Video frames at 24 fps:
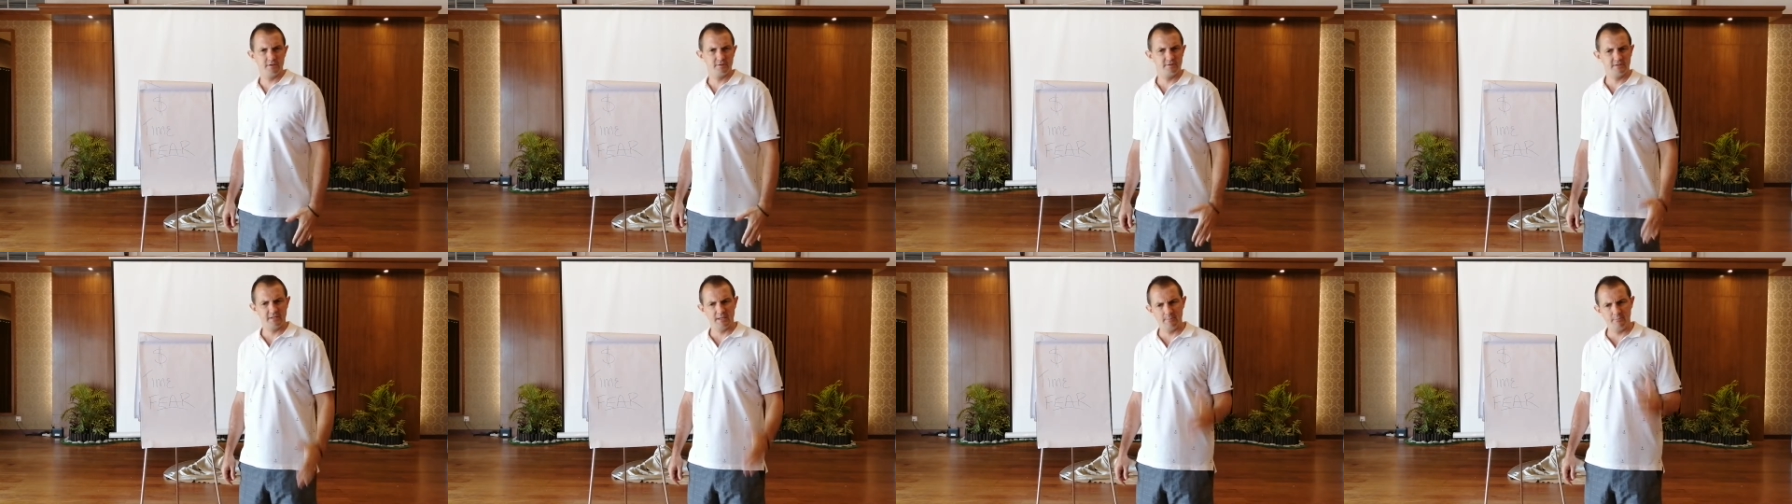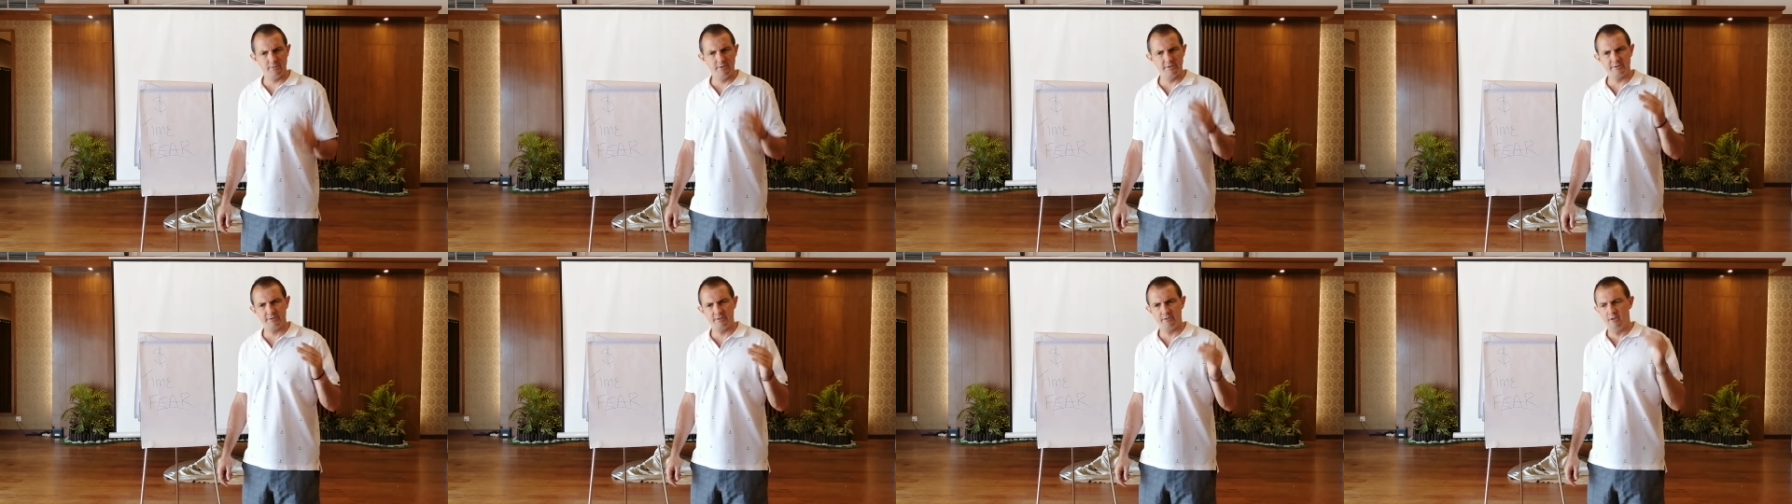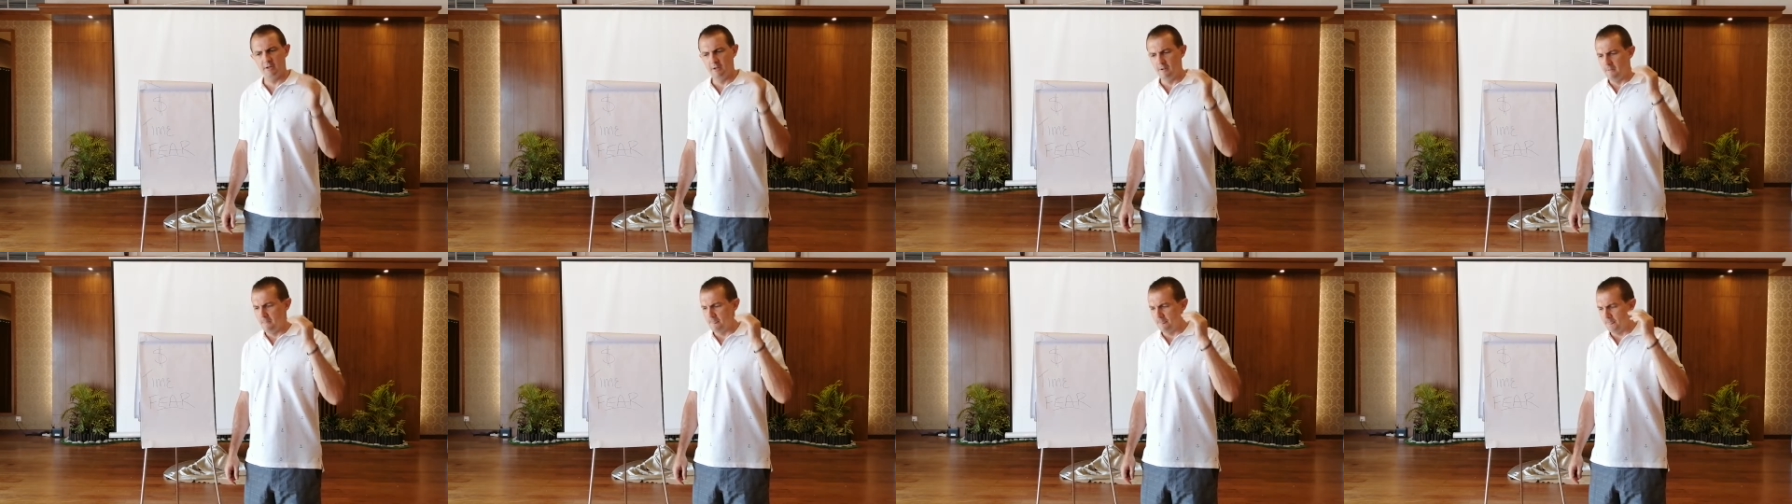For some reason,
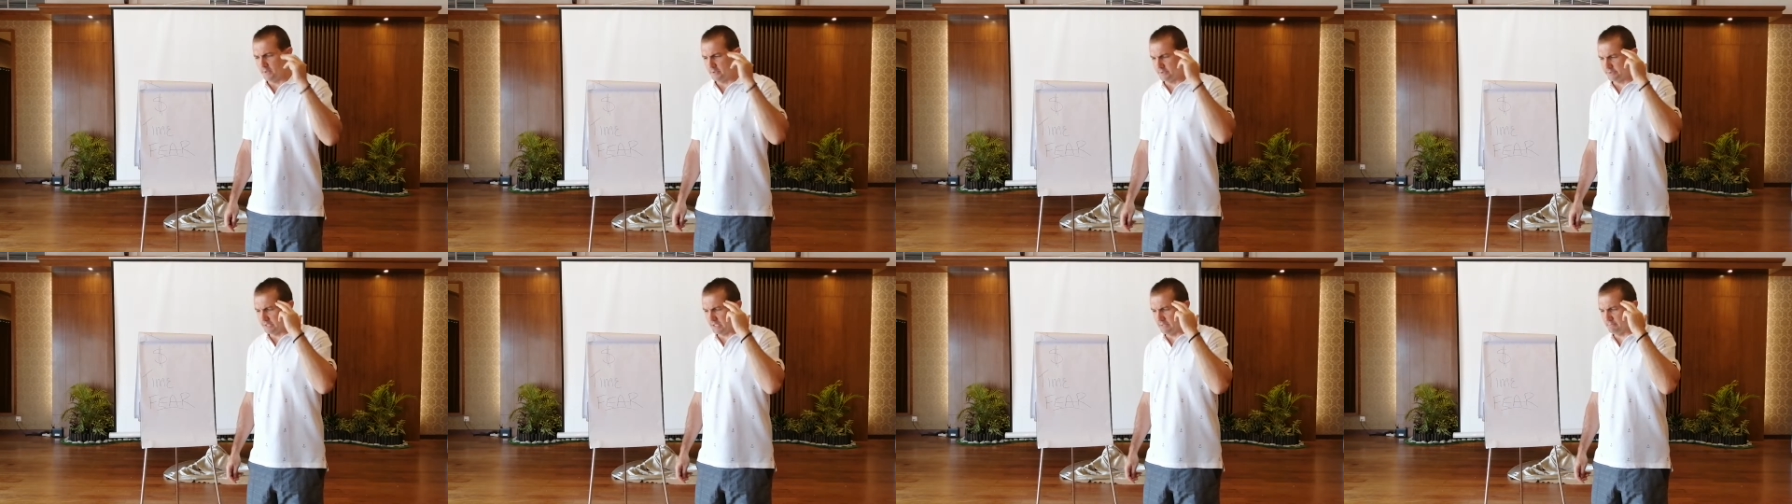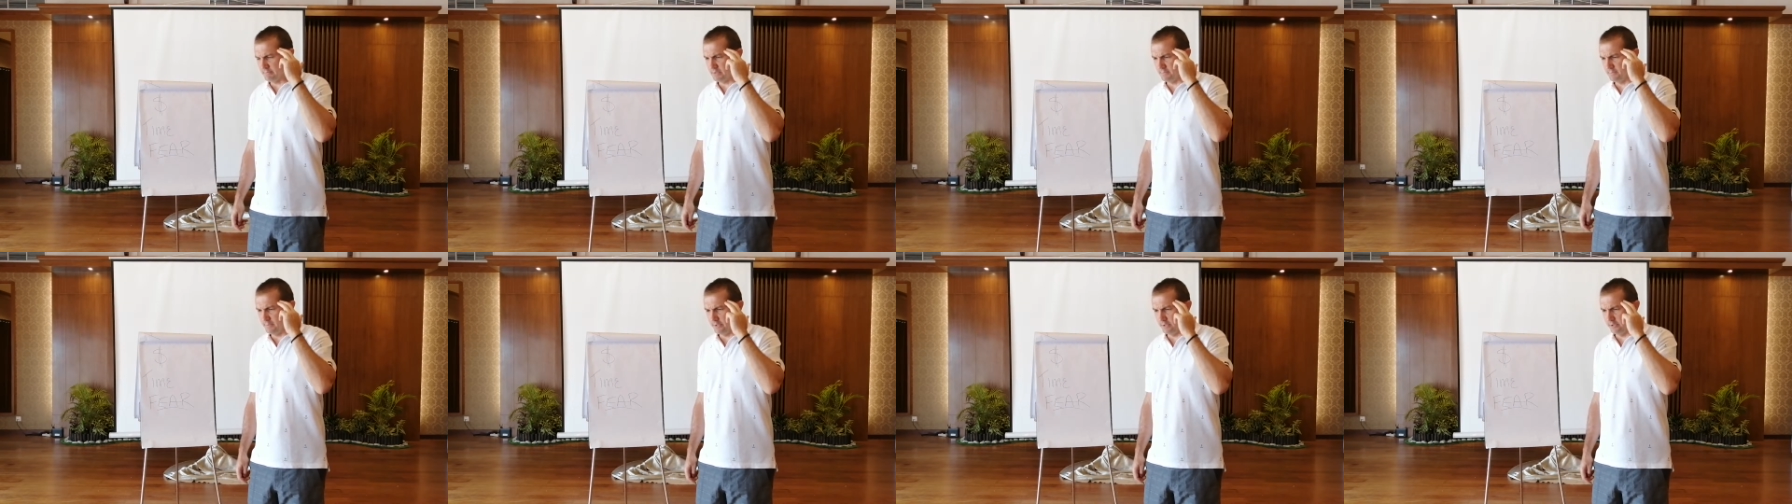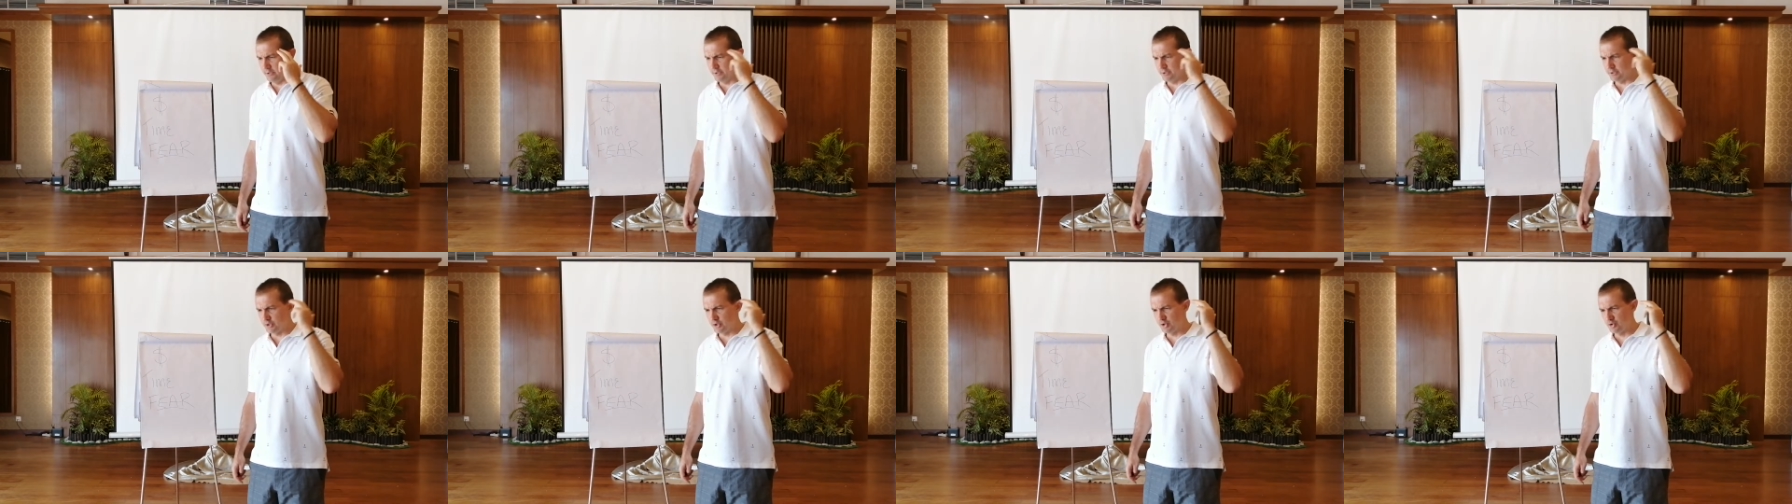there seems to be a
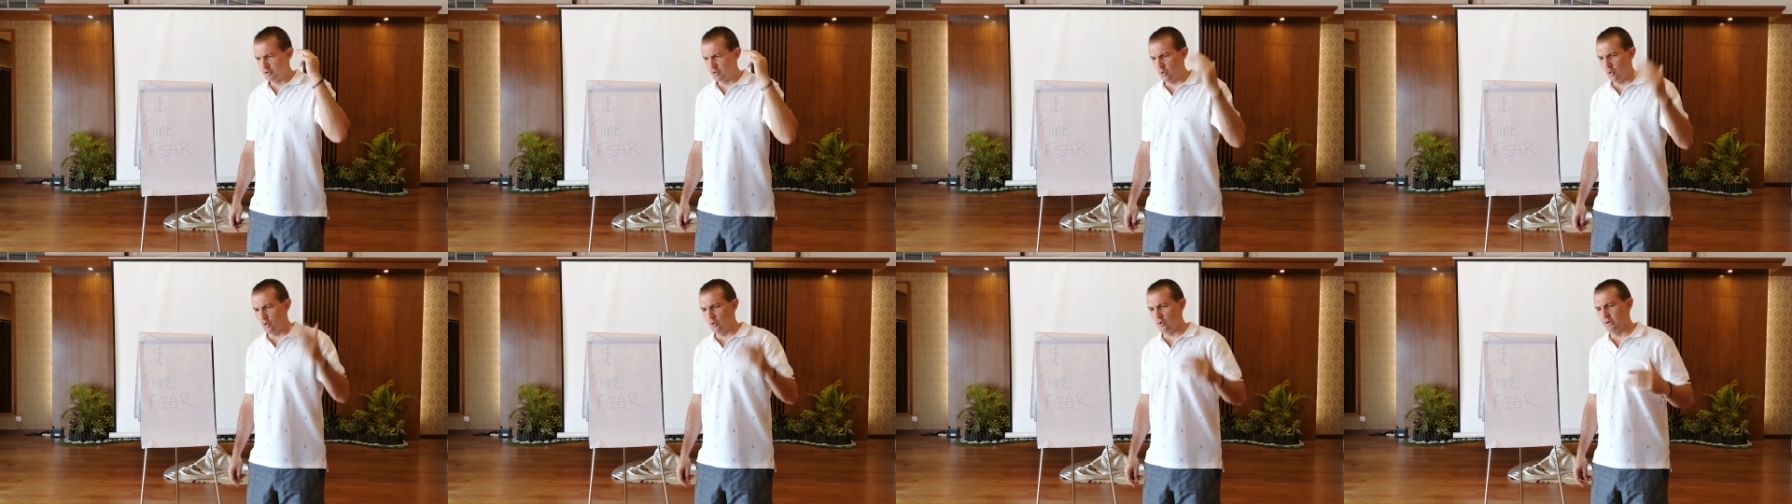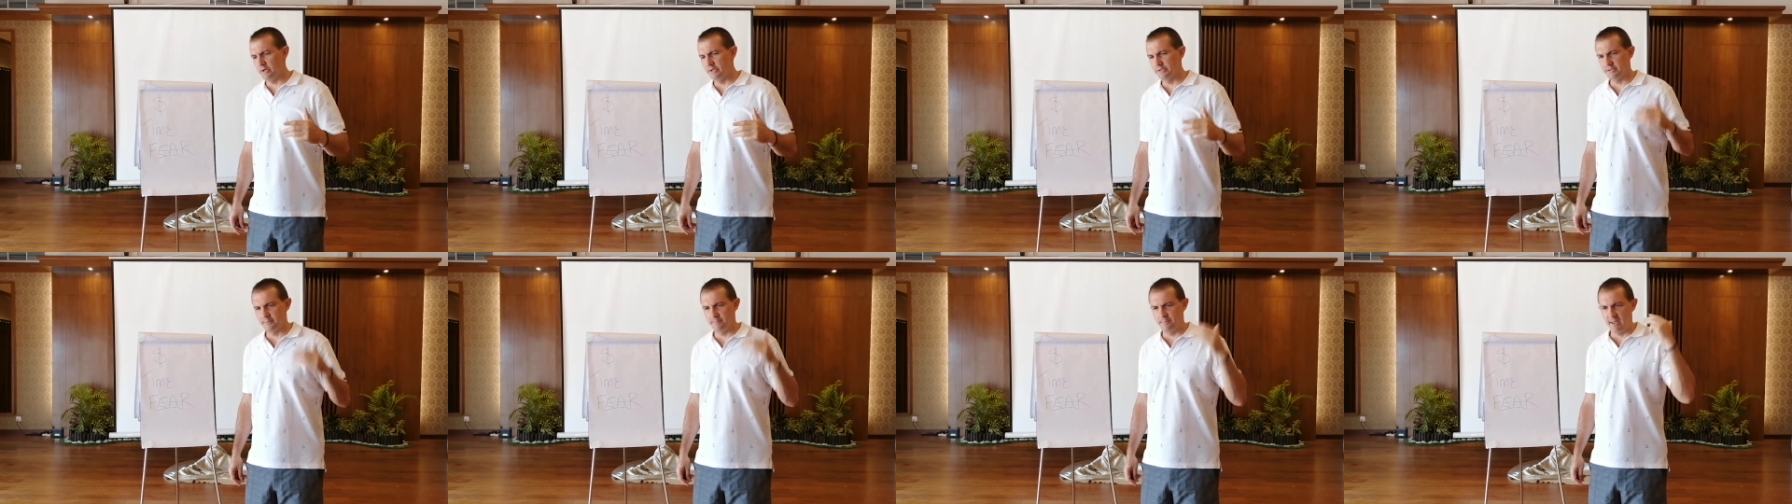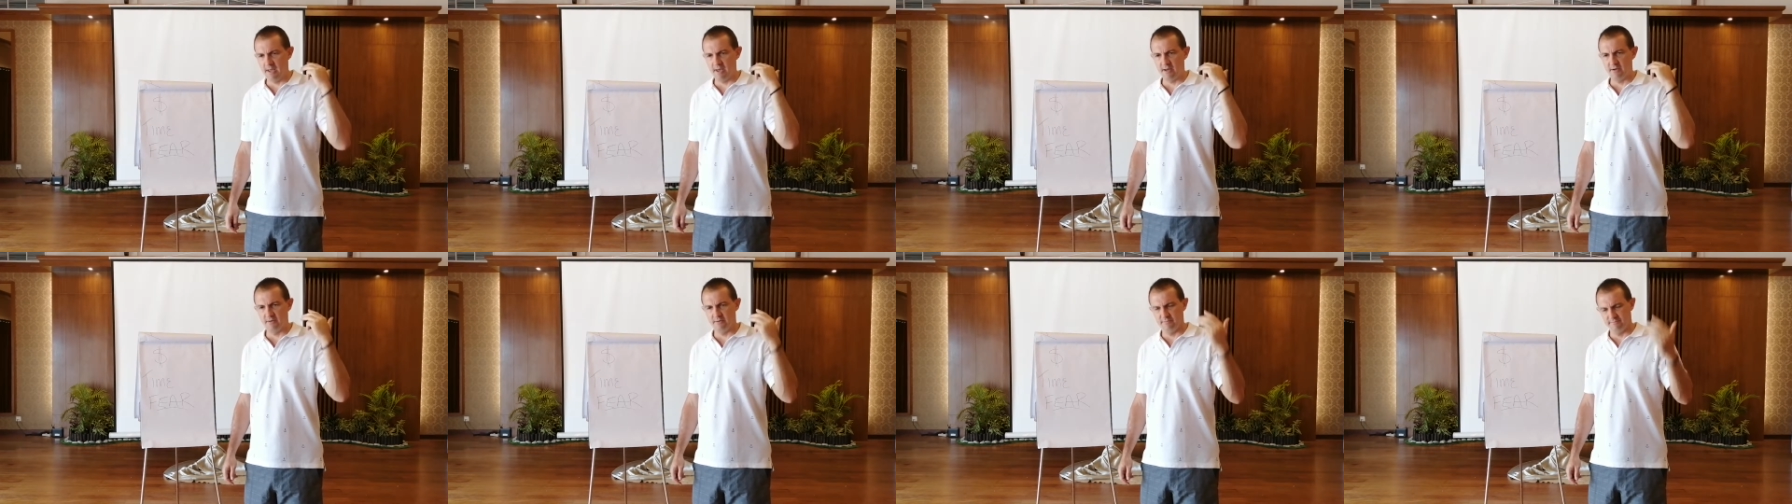lot of stories
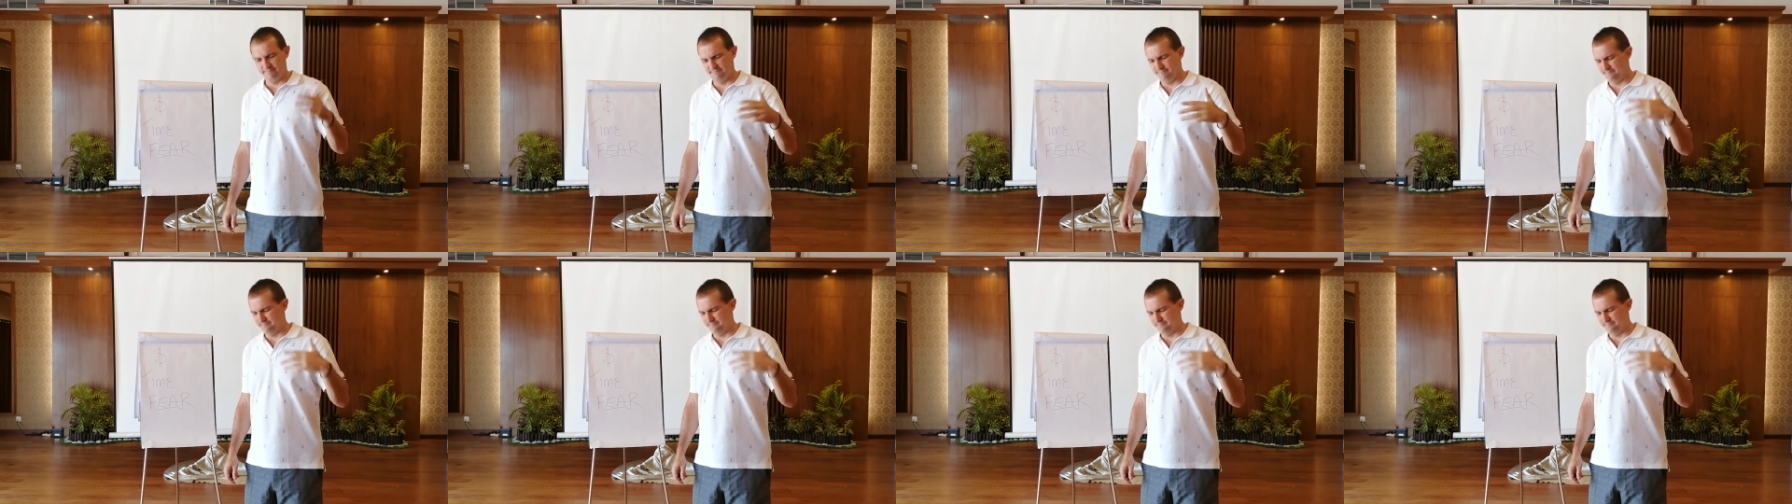about